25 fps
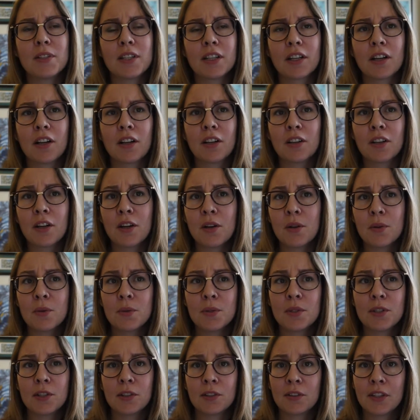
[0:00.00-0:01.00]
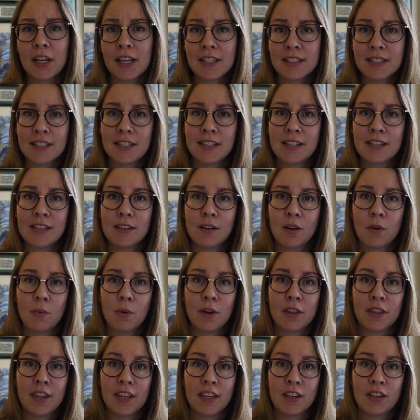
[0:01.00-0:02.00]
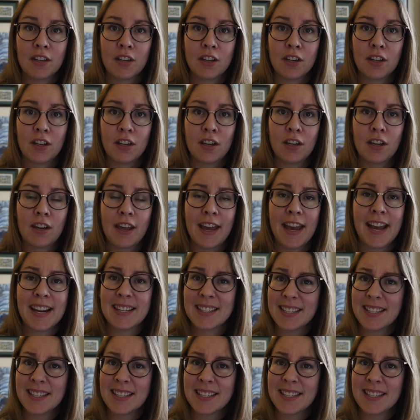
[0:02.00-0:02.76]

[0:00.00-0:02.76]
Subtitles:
to close your lesson with a good